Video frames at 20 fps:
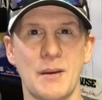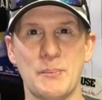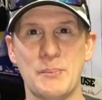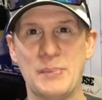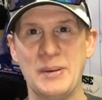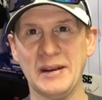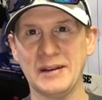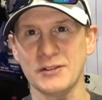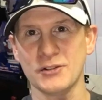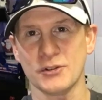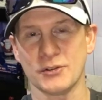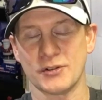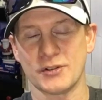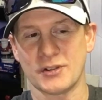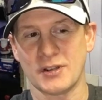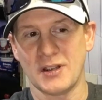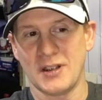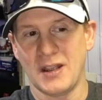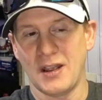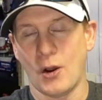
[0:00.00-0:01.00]

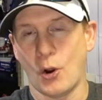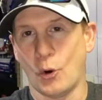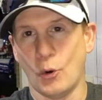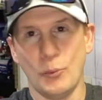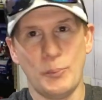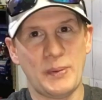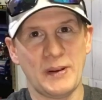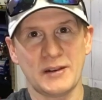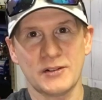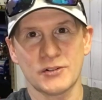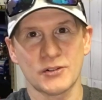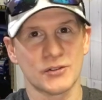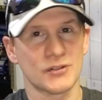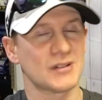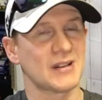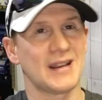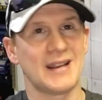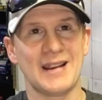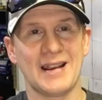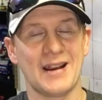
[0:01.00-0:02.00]
Pictures, old
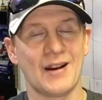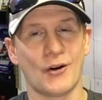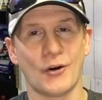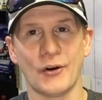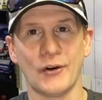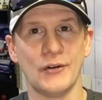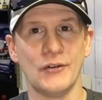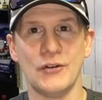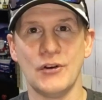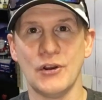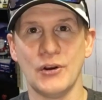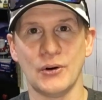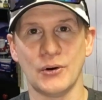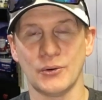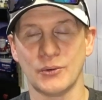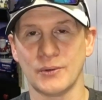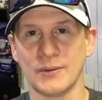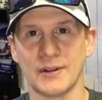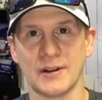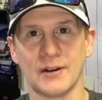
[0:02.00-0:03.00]
pictures are a
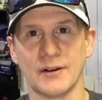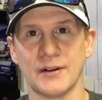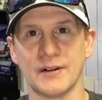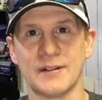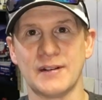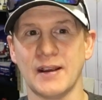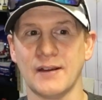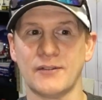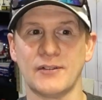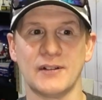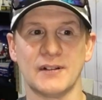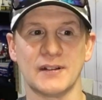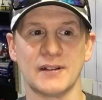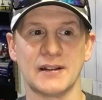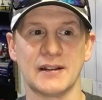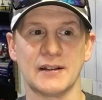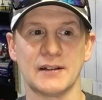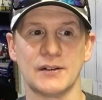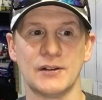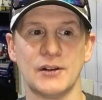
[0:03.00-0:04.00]
no. They are
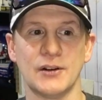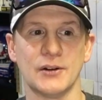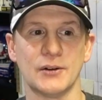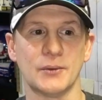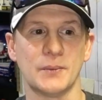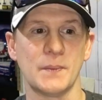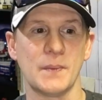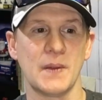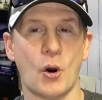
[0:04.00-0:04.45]
definitely a no.